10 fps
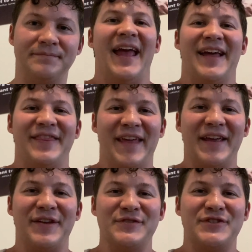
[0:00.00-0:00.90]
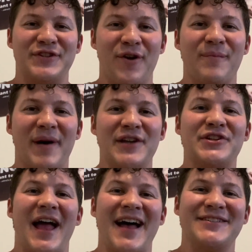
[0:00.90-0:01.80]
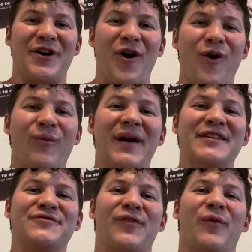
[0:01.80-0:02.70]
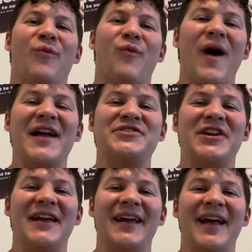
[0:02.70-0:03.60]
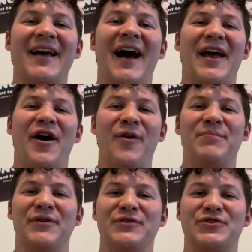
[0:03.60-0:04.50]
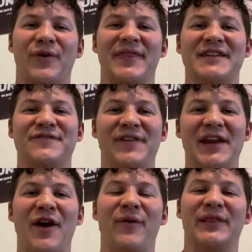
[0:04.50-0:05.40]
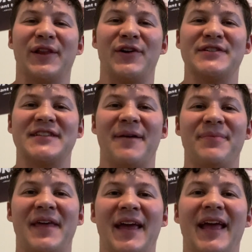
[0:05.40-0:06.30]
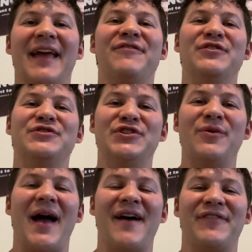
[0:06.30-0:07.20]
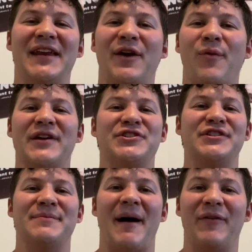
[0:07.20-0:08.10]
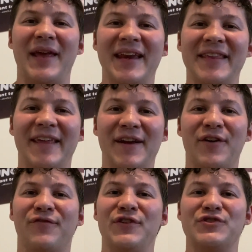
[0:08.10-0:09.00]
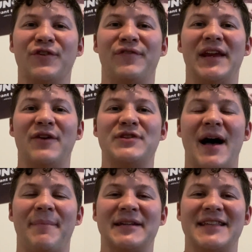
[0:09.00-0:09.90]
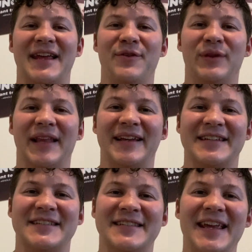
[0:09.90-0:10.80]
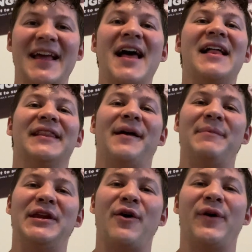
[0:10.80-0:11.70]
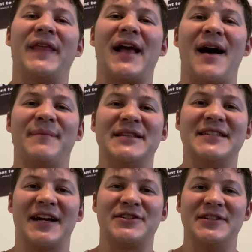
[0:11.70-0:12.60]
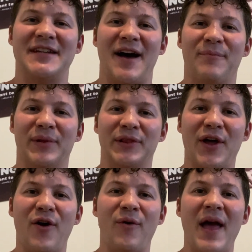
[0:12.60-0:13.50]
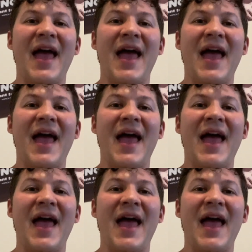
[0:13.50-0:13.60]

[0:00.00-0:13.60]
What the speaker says: And thank you so much, as always, for watching. I hope you enjoyed this video and learned something. If you do have any questions about anything or future video topics that you would like to see, let me know in the comment section down below.